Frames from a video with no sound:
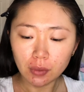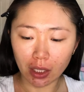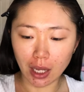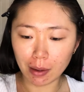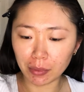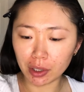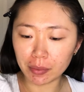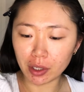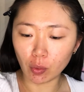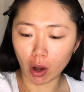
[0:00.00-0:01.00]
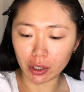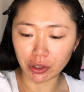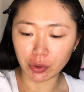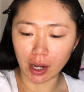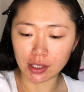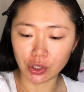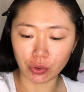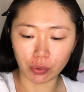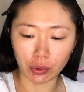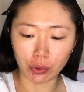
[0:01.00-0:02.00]
yeah, I'm going to be walking you guys
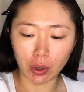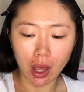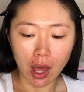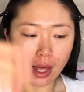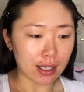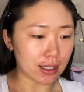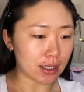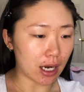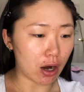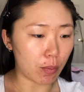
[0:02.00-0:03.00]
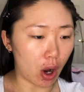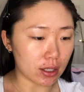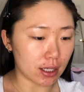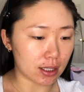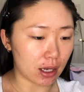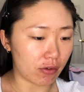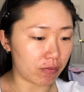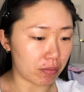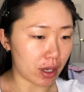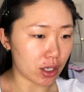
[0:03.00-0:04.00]
through this entire process of
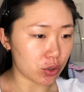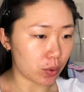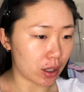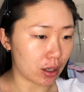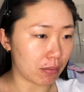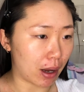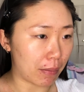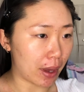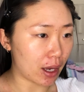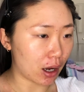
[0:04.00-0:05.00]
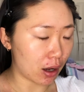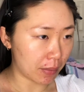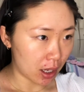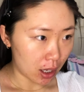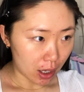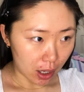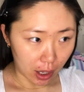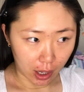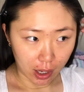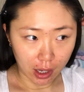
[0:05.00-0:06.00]
me doing my makeup.
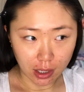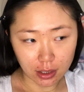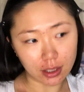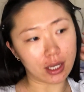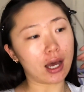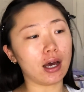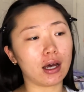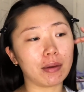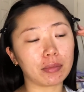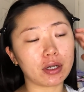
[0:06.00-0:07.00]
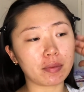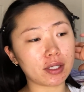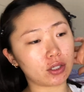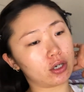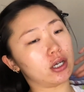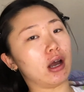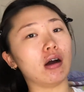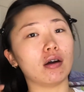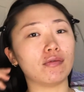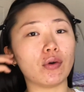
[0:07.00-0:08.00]
And yeah, I'm going to be starting
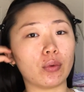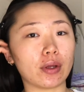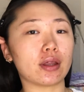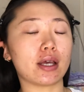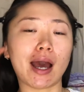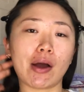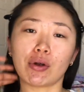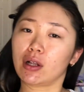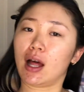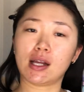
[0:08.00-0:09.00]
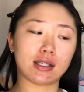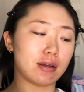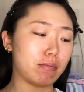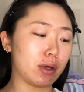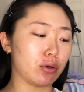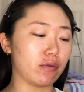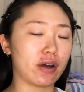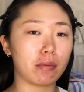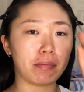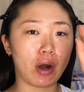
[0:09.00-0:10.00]
off with the Hourglass Mineral
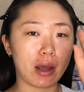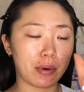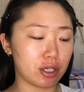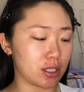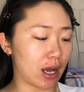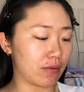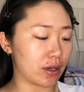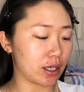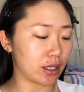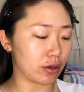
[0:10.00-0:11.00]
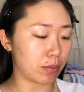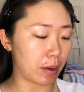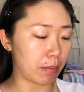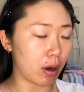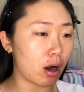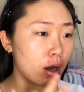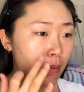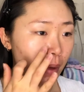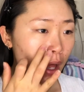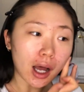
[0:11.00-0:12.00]
Veil Primer. I just have it here on my
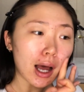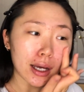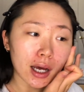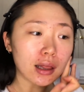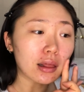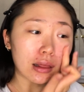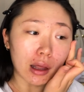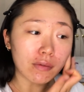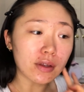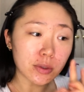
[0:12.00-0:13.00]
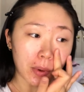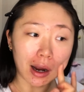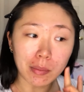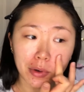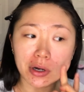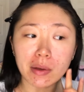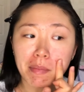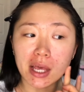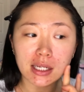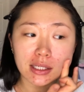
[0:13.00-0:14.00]
palm. I love this primer. It
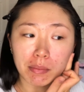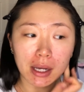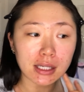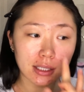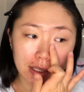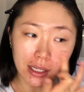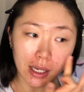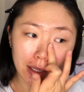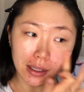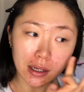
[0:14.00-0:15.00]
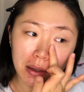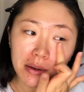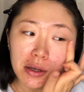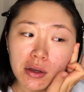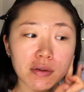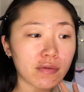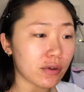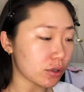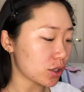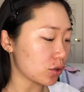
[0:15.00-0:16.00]
makes my skin feel
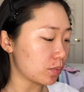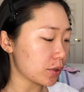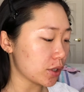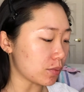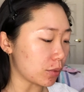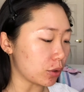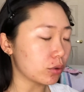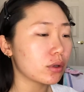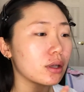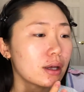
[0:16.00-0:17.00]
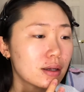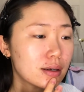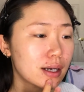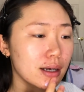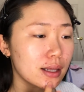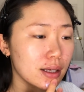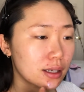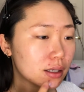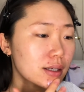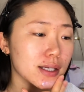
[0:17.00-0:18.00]
super smooth, and I think it
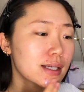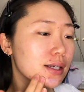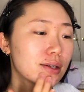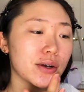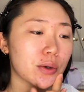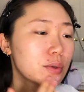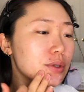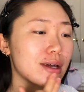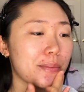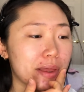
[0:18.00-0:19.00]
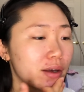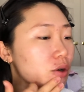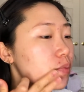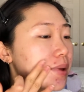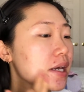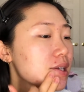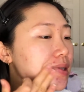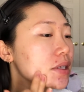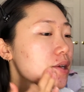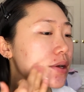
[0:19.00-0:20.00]
is a silicone dimethicone base.
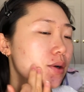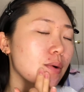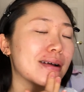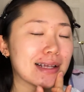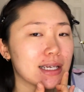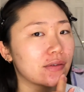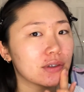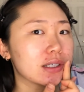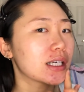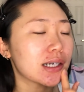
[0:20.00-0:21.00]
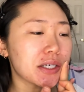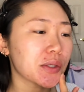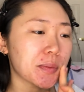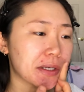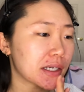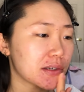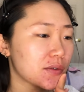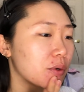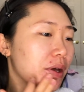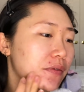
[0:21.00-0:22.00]
Well, it definitely is because of the
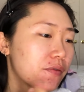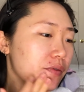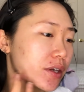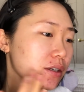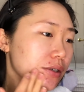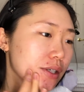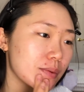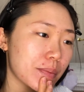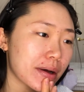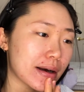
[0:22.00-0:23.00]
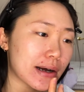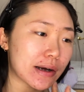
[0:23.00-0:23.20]
way it feels, but